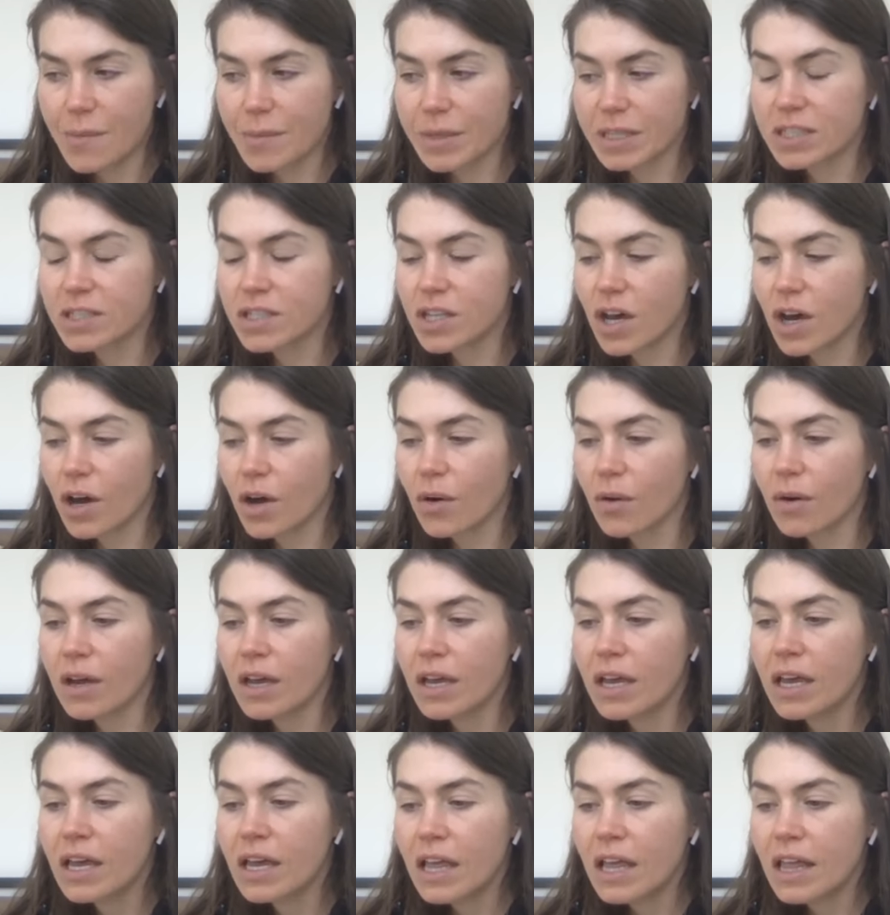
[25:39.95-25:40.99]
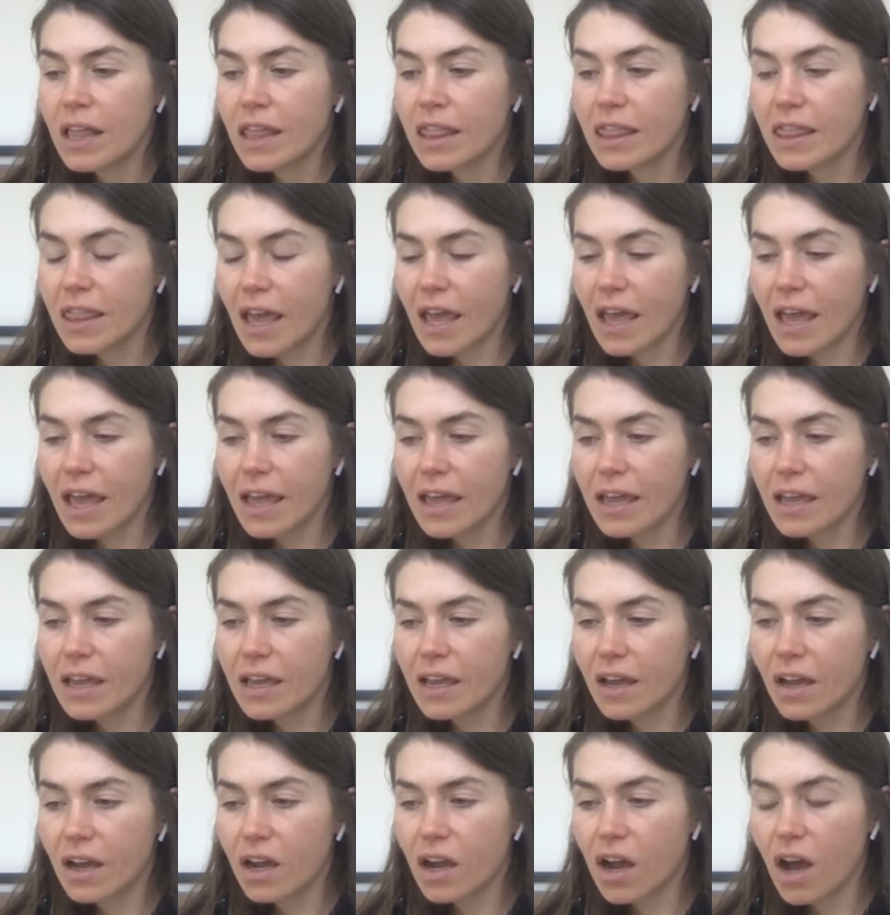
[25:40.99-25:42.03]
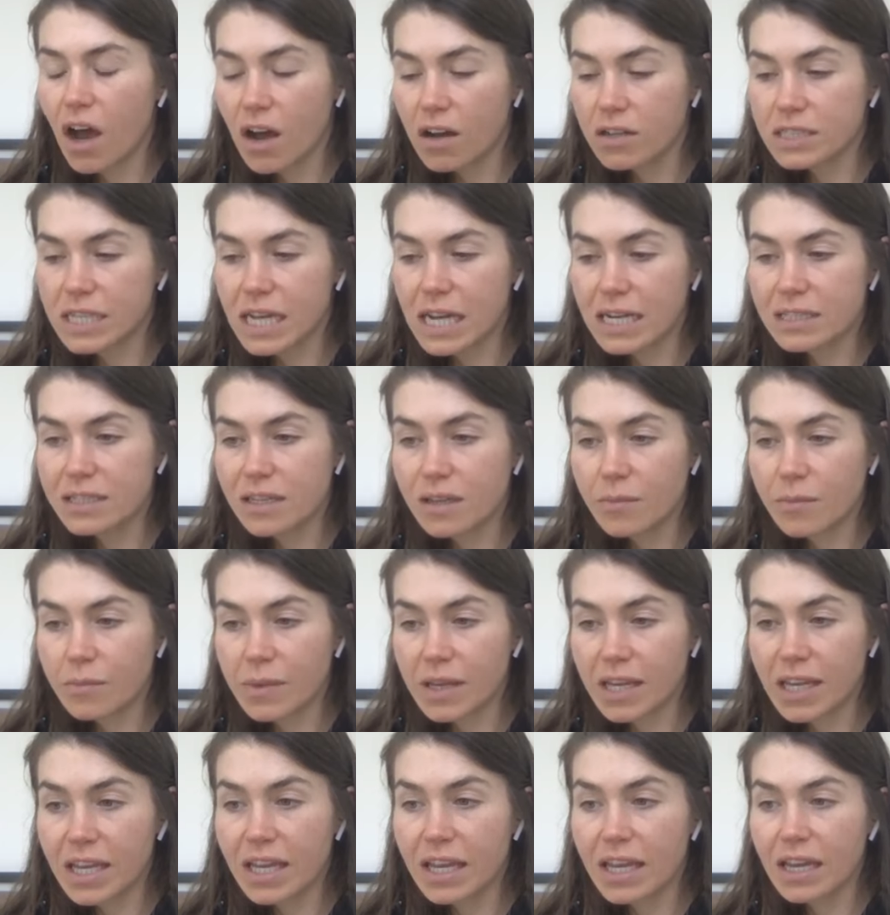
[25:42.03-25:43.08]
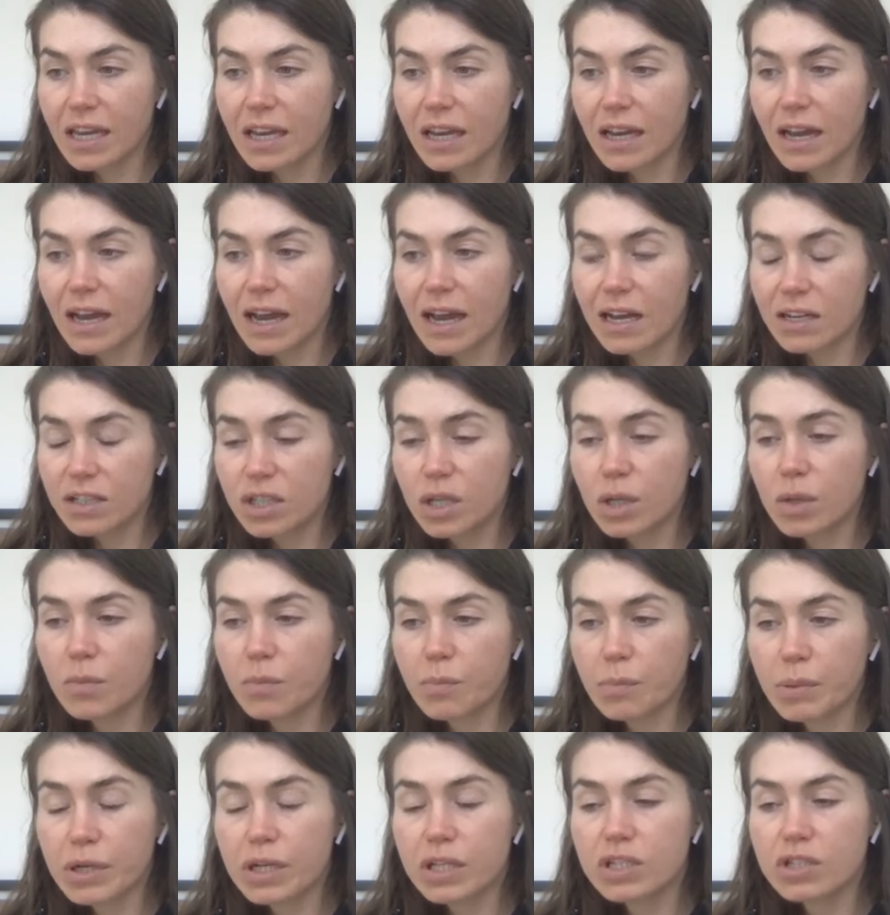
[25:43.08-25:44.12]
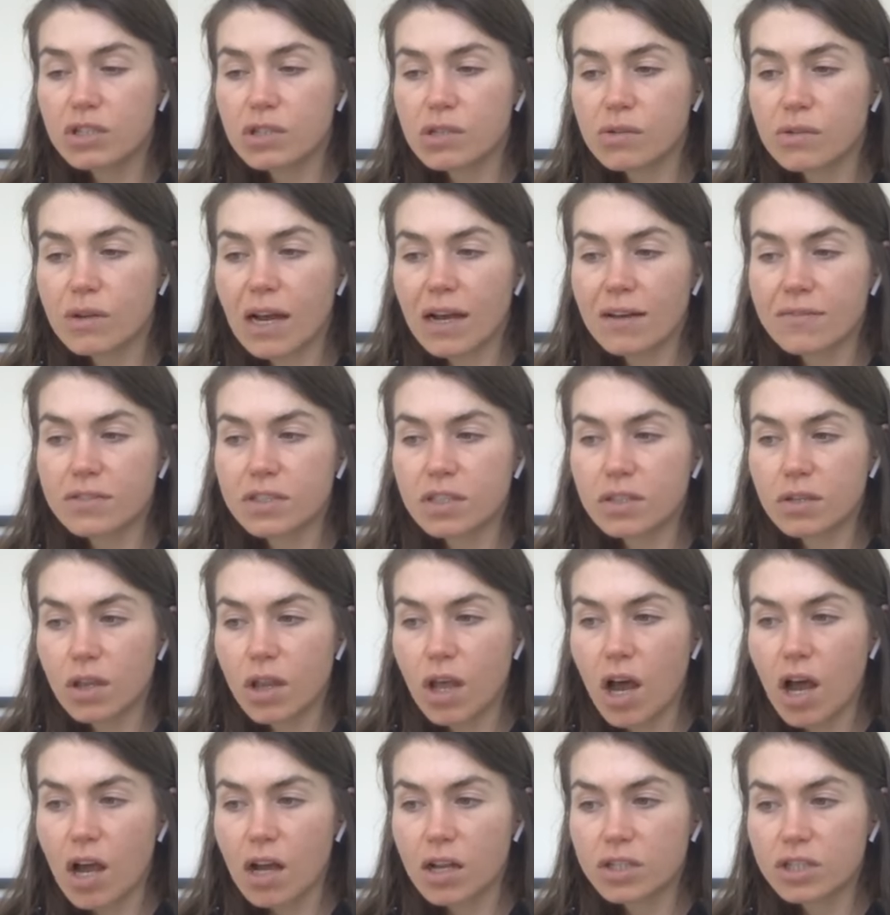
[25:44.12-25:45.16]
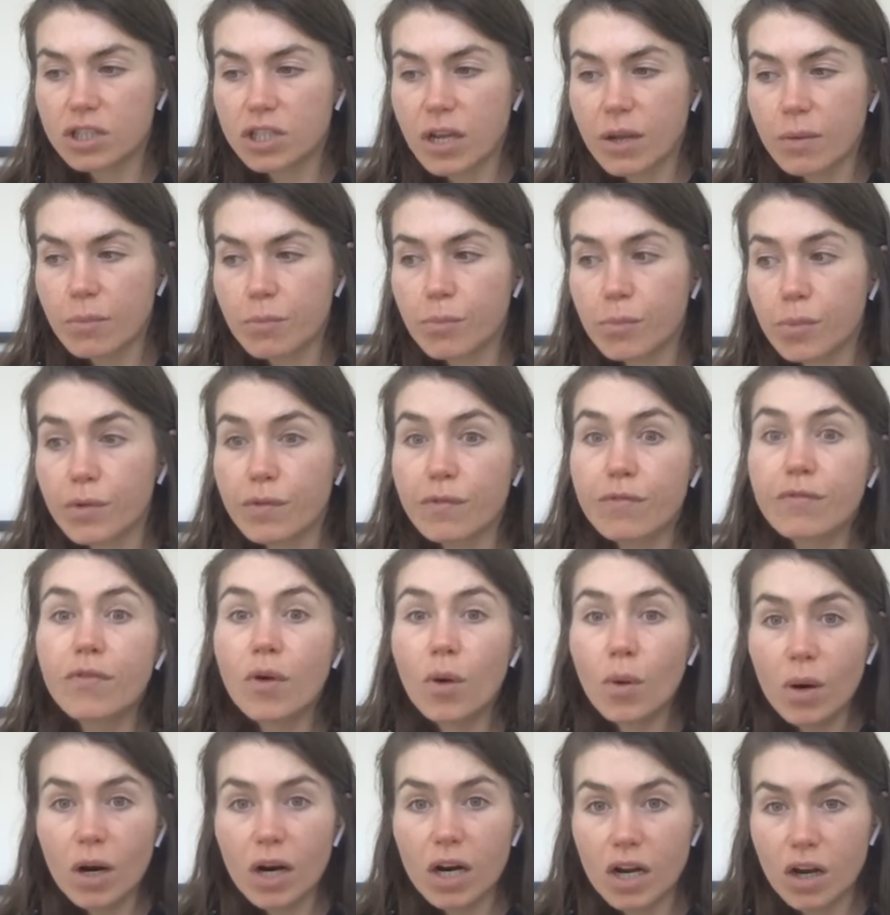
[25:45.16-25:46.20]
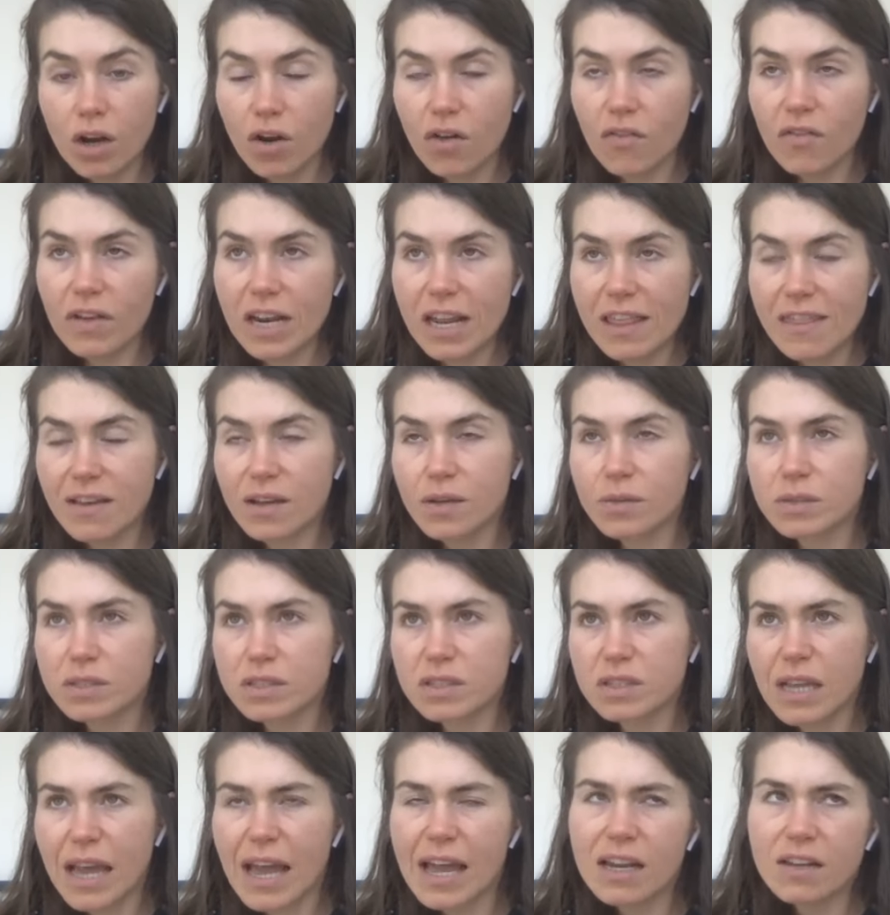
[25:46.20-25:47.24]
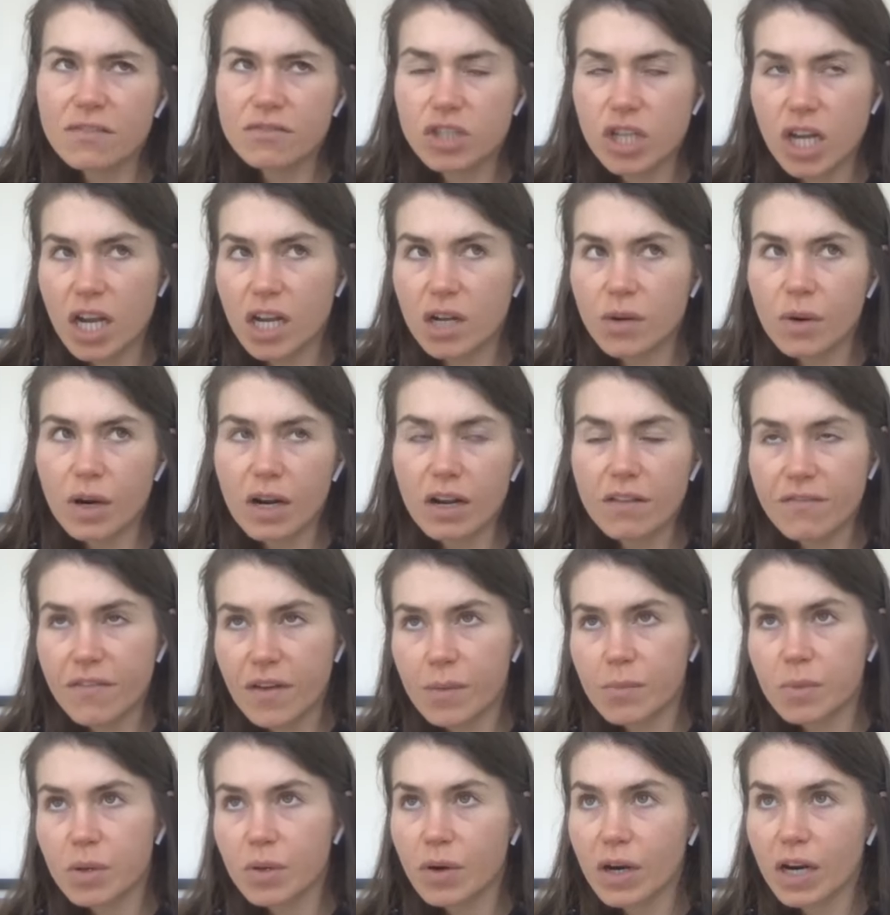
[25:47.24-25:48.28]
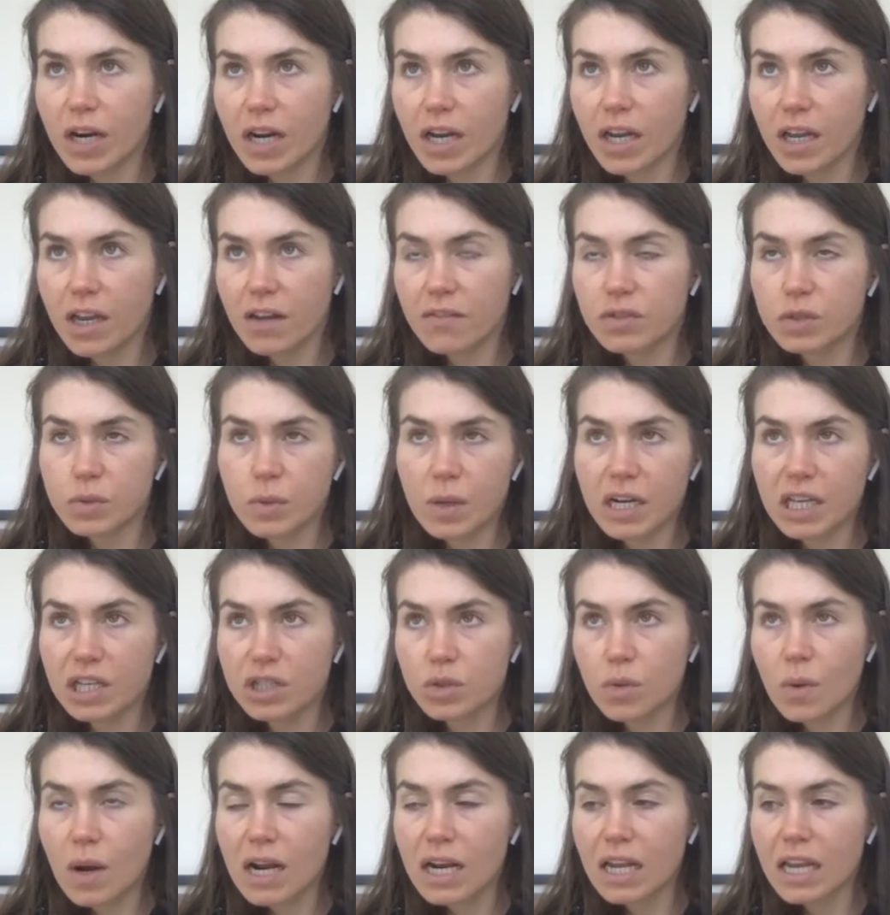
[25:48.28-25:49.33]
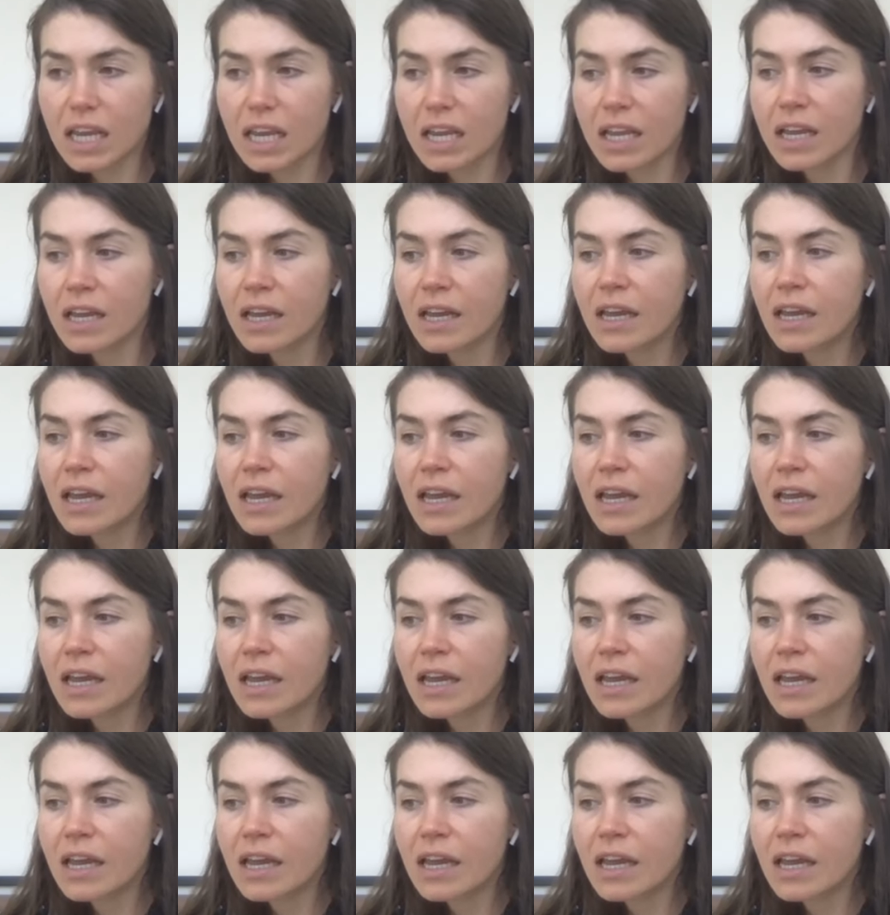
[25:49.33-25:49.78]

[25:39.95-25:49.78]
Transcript: And so they contacted me actually pretty soon after launch and before COVID. I think it was end of January, February of twenty twenty.